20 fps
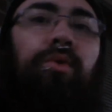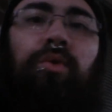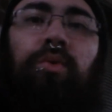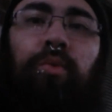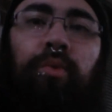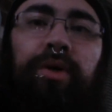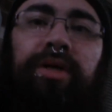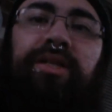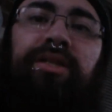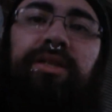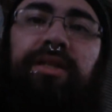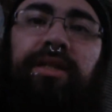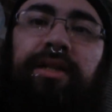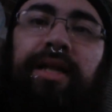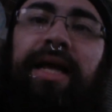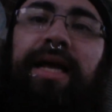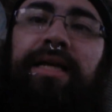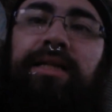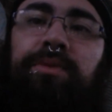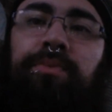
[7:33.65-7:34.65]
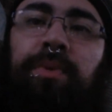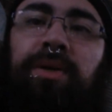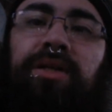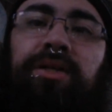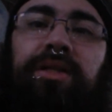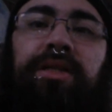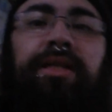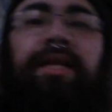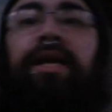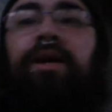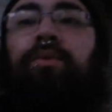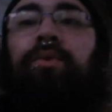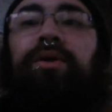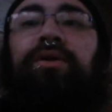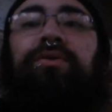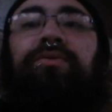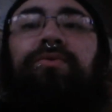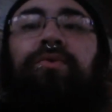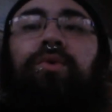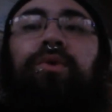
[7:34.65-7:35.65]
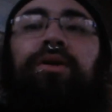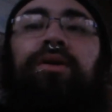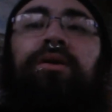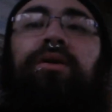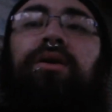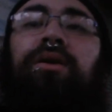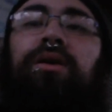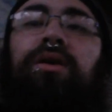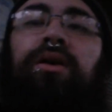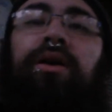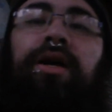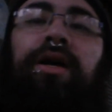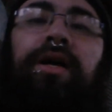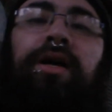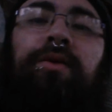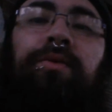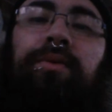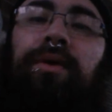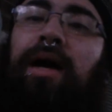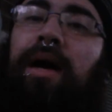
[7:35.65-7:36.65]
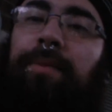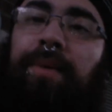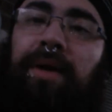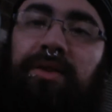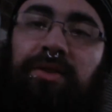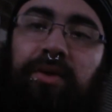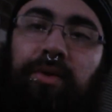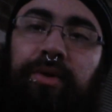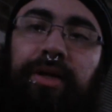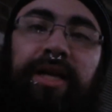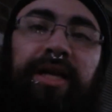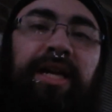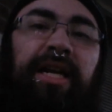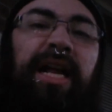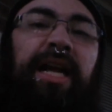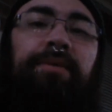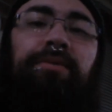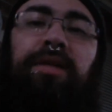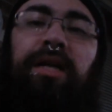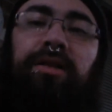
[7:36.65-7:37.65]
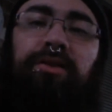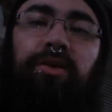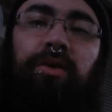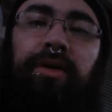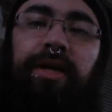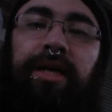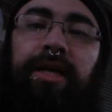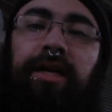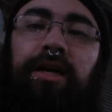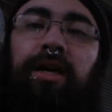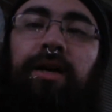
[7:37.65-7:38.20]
was the last person that I worked for. You know, I'm not throwing any names, not throwing any